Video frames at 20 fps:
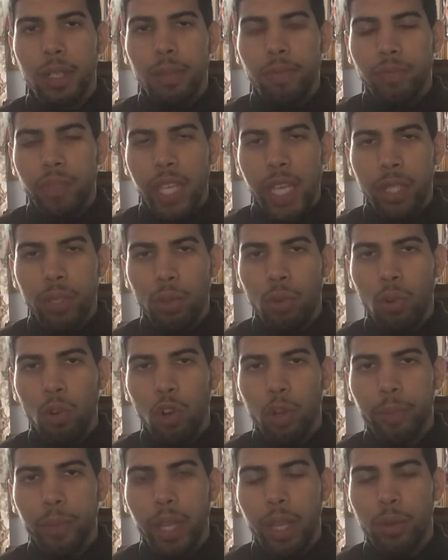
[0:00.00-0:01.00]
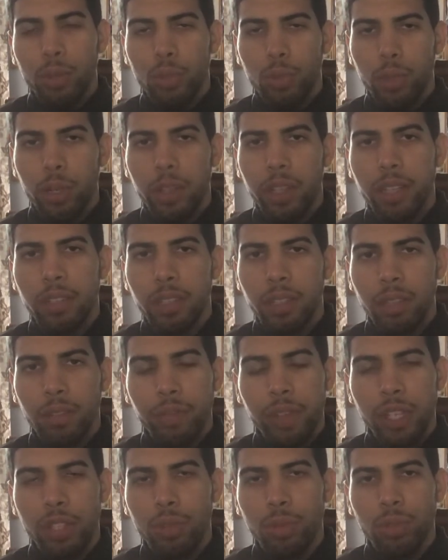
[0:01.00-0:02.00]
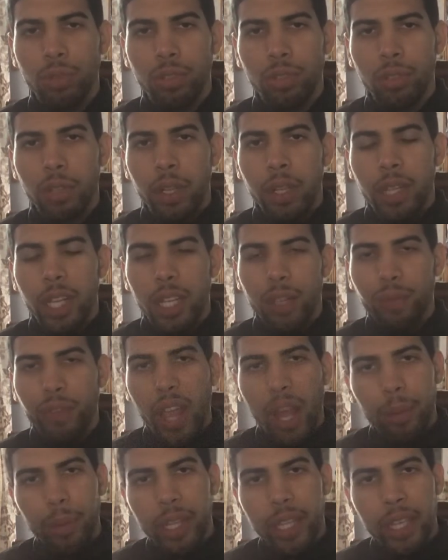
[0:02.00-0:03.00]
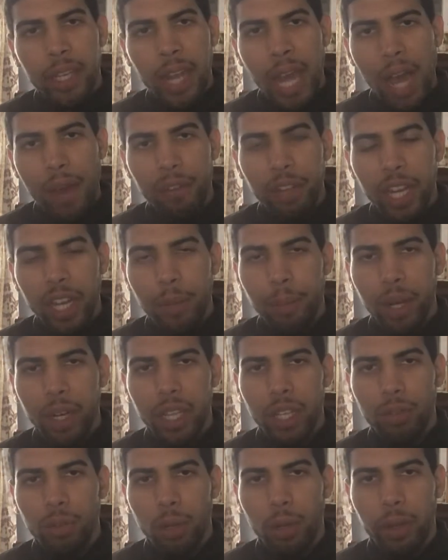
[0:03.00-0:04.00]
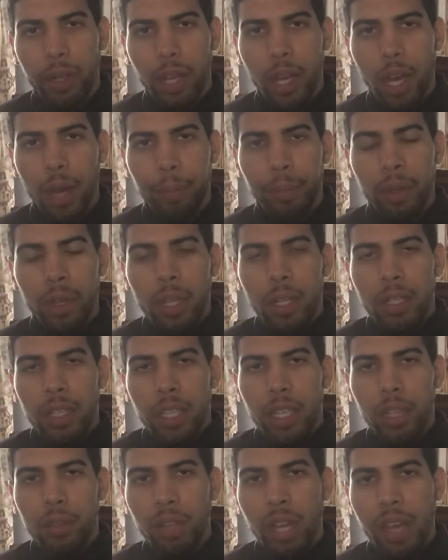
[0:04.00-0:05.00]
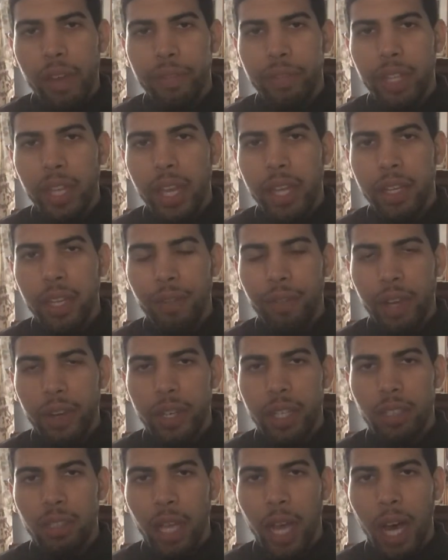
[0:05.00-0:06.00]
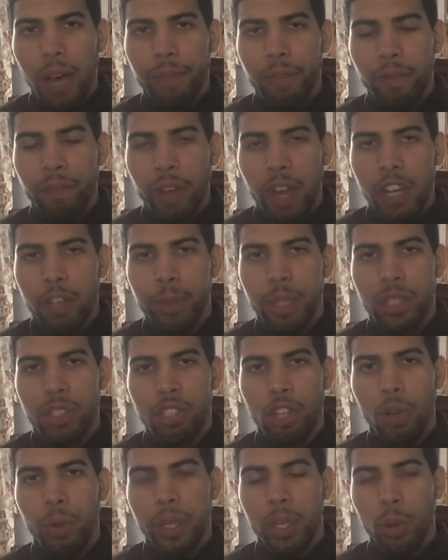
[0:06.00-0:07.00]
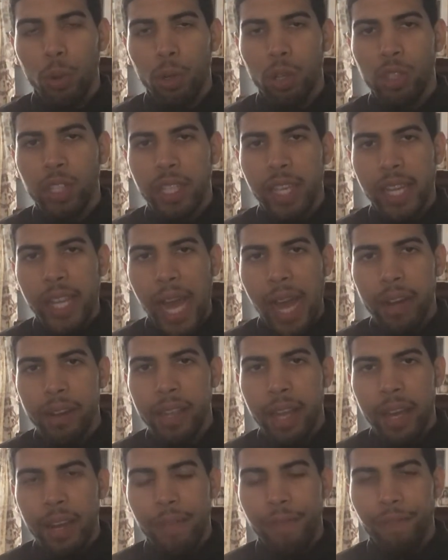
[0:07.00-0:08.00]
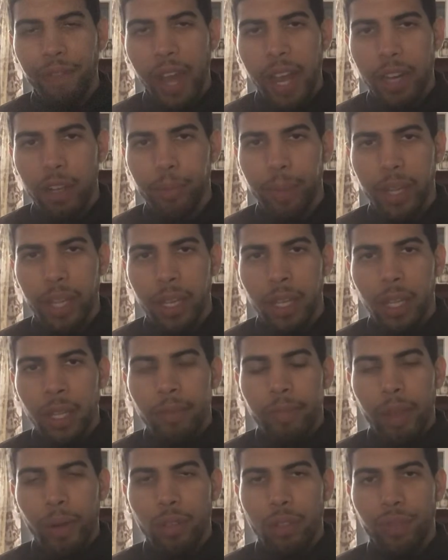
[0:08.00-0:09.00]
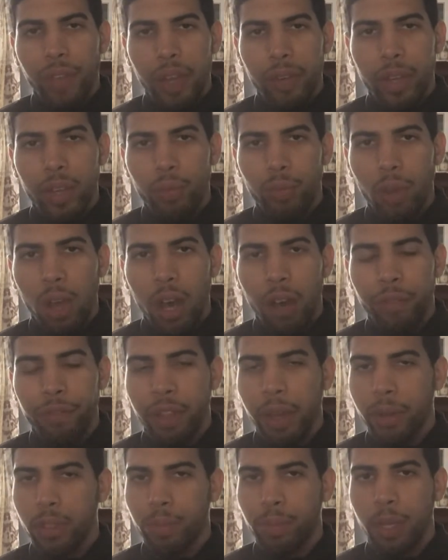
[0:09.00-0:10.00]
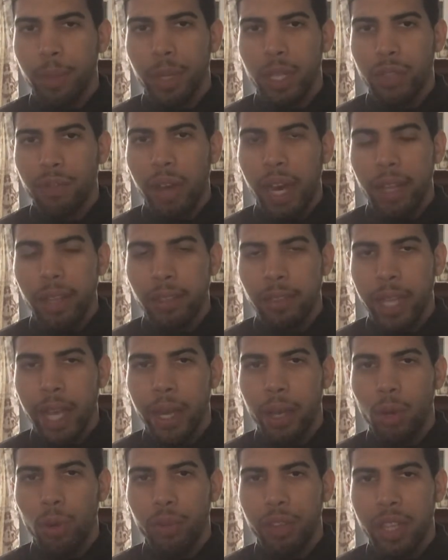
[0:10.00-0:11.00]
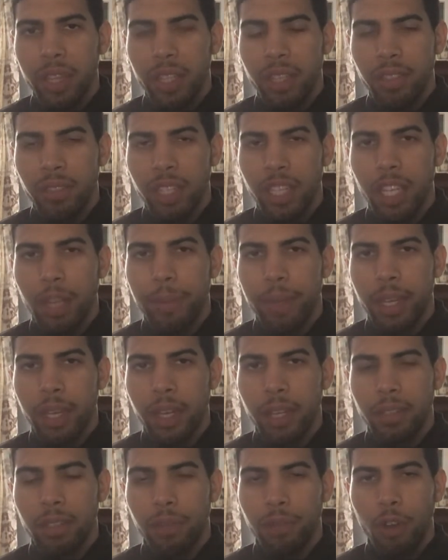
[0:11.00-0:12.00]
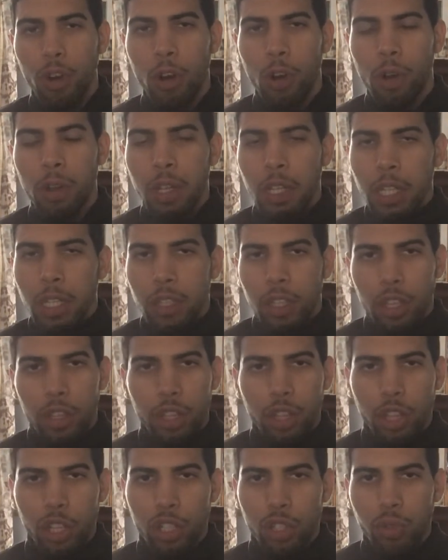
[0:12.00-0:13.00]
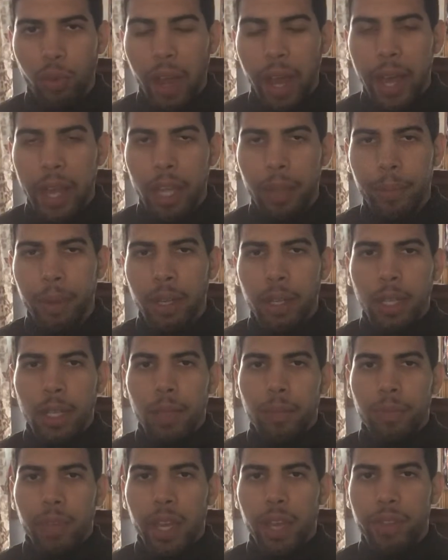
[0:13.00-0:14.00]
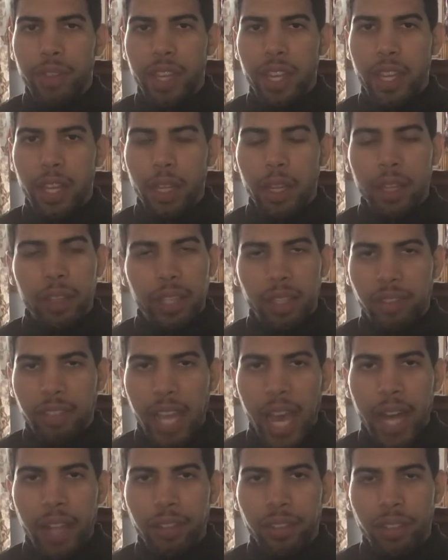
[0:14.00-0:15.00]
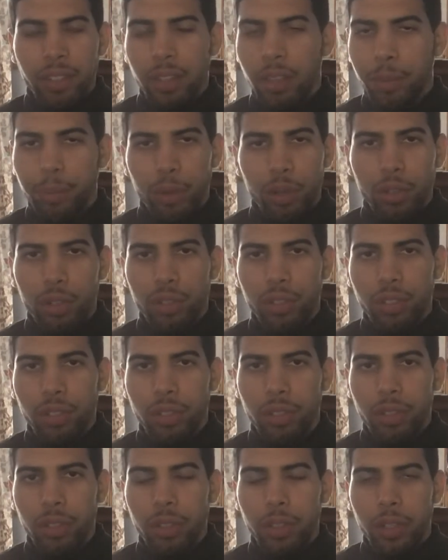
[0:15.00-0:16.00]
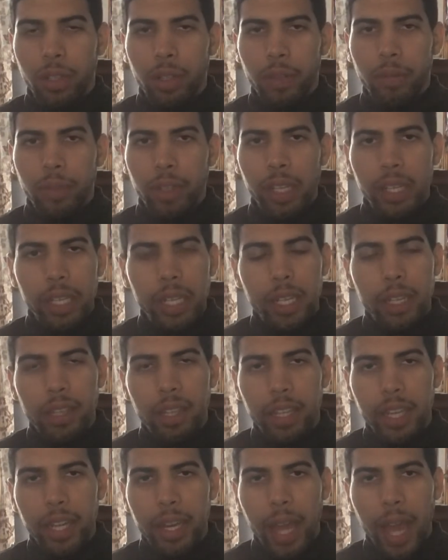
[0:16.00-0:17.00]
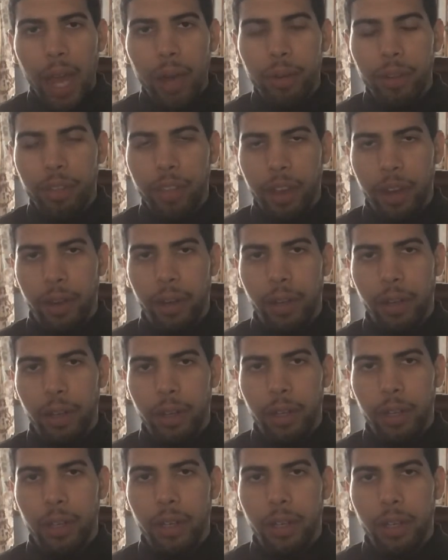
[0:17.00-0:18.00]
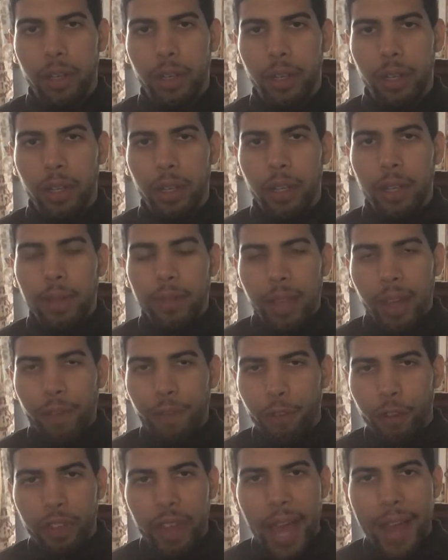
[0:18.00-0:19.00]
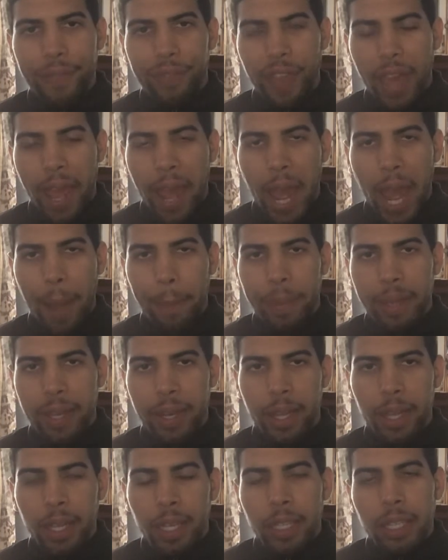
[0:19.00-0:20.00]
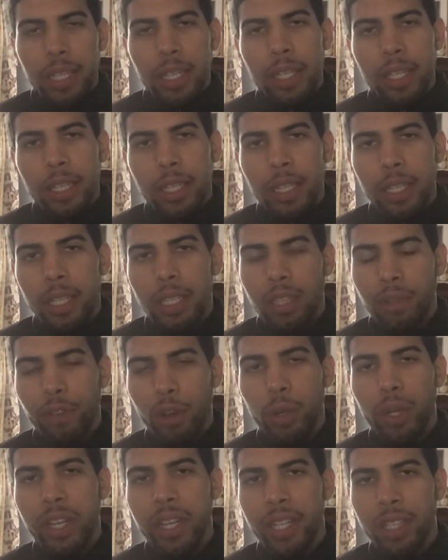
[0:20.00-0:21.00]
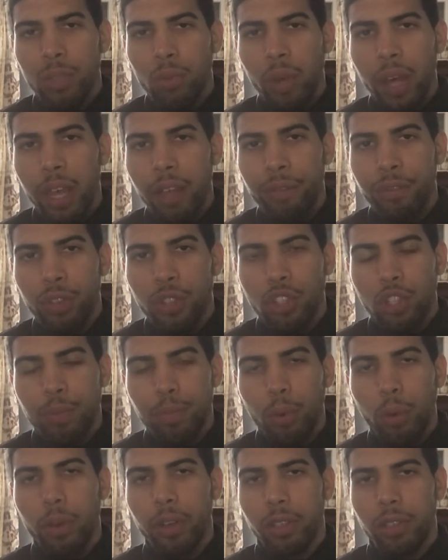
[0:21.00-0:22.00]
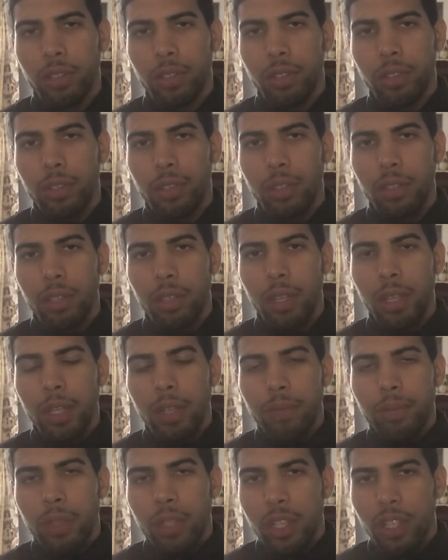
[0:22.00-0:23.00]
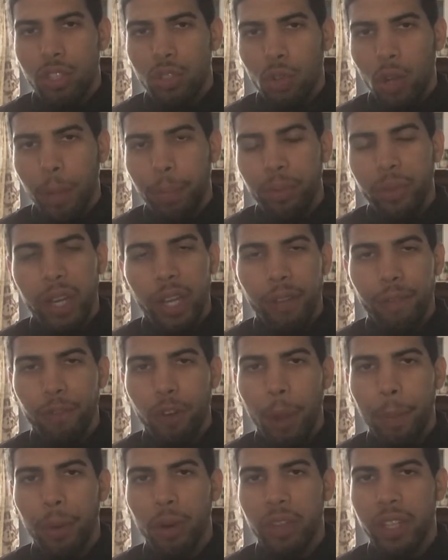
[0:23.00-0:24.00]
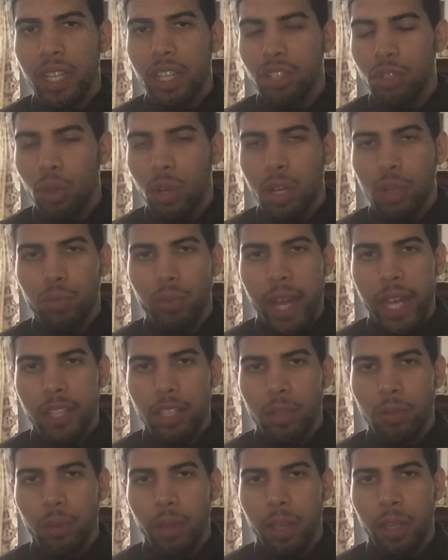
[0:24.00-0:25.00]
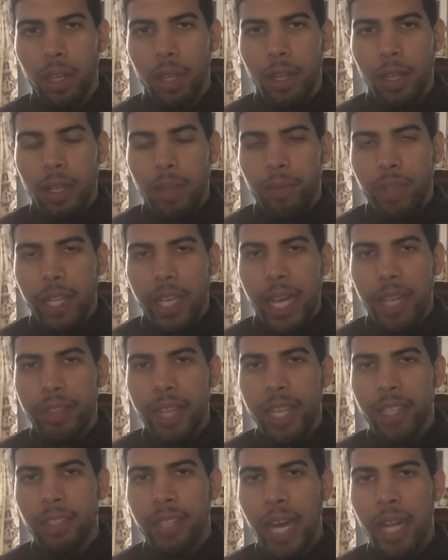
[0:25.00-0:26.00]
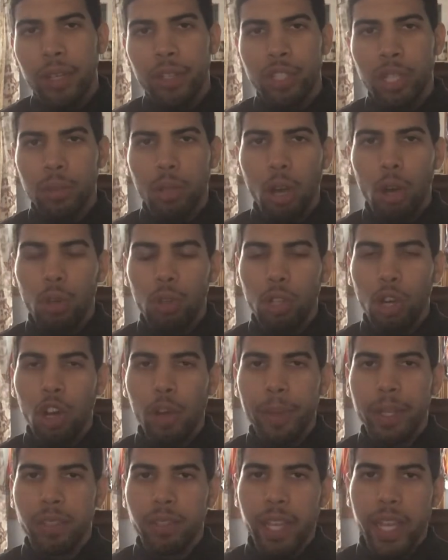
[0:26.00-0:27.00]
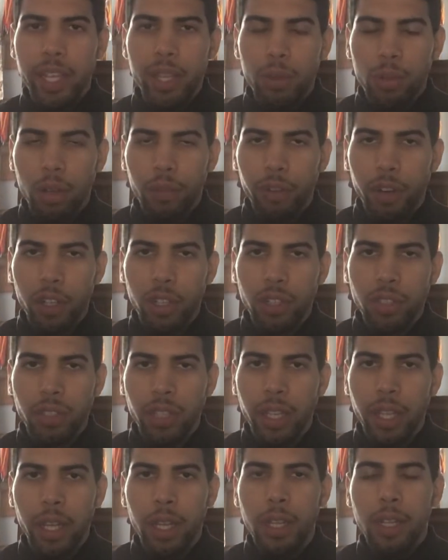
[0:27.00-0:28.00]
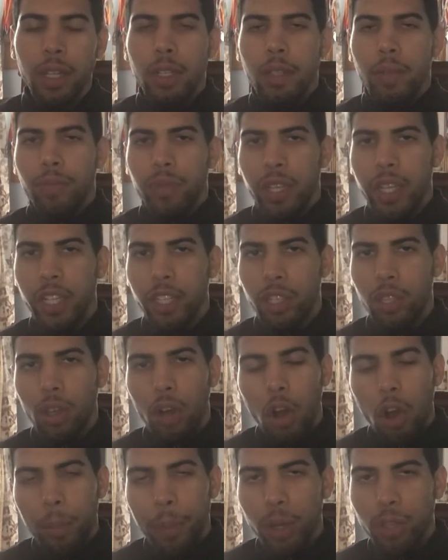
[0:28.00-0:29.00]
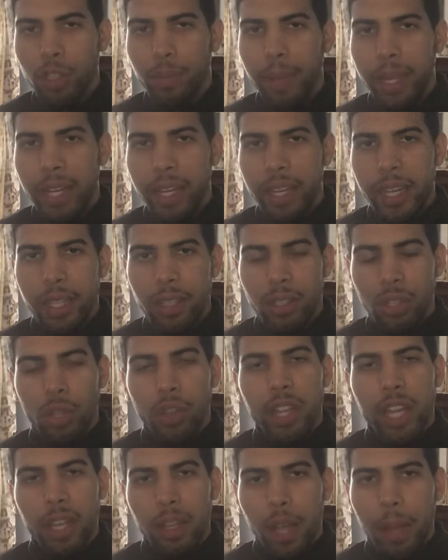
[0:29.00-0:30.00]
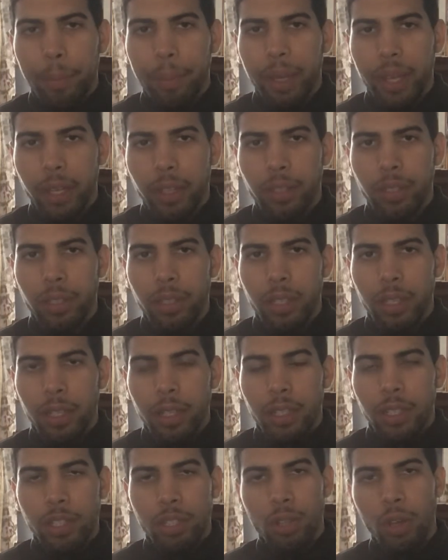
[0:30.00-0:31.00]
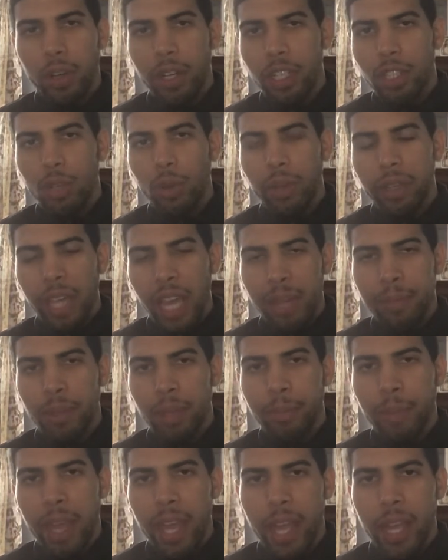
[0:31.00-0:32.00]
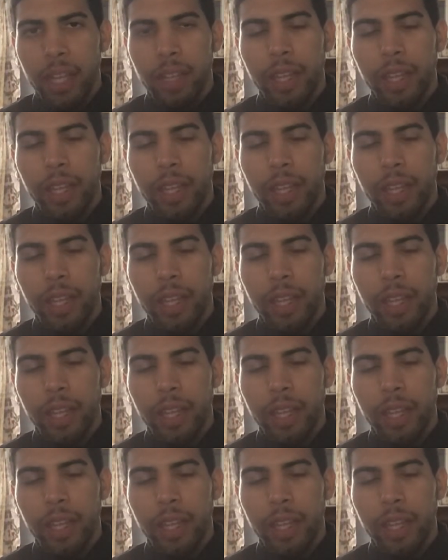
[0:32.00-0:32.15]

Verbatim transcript: Daniel Cormier was one of these individuals. His family didn't have a lot of money growing up he lived in a very tough environment. So in order to get out of that environment that was very rough, that was pretty much volatile within the city because of all the, the, the crime and the and the deaths and the murders, he needed to get out of there. And for that to happen, he devoted his life to sports. He started playing football, then he started wrestling. He got that scholarship to Oklahoma State University. He almost made it into the Olympics. Started doing MMA.